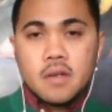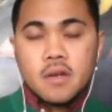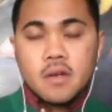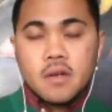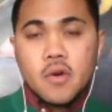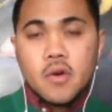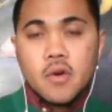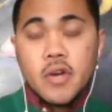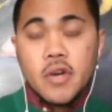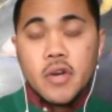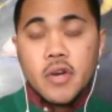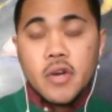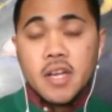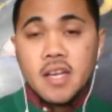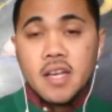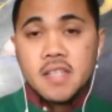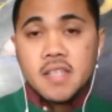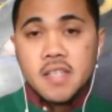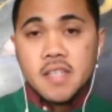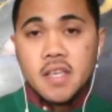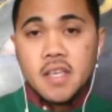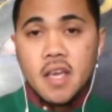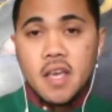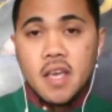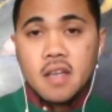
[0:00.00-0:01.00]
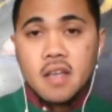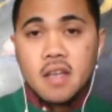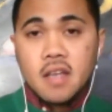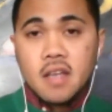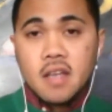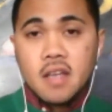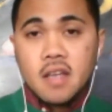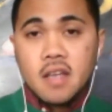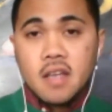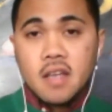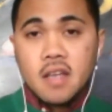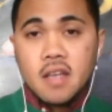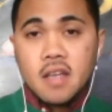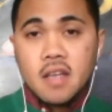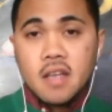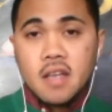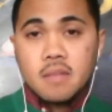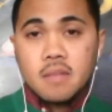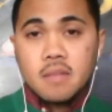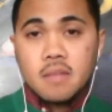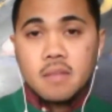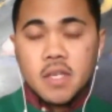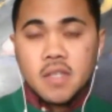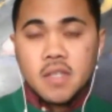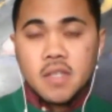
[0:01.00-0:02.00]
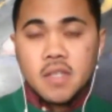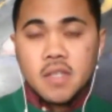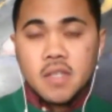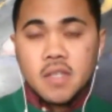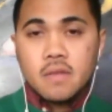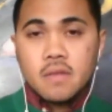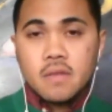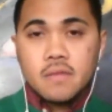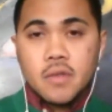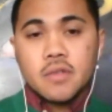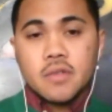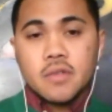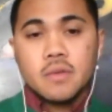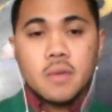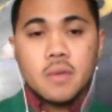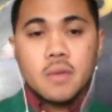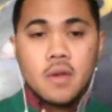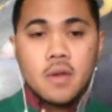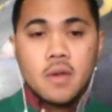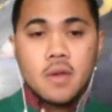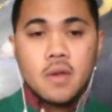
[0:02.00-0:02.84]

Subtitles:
organizing yet, because you